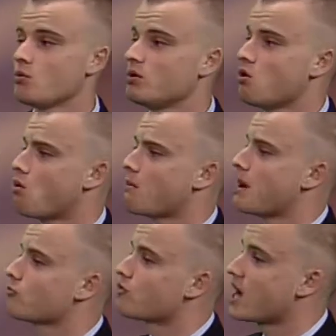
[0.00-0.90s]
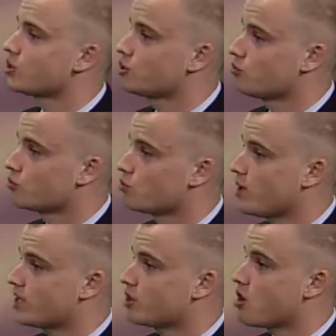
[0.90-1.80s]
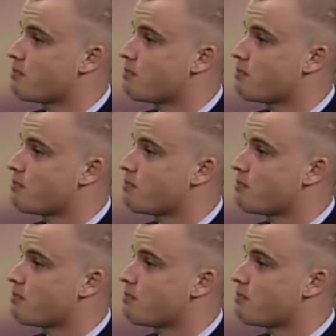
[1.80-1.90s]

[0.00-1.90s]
We will warm up gradually through the week, though.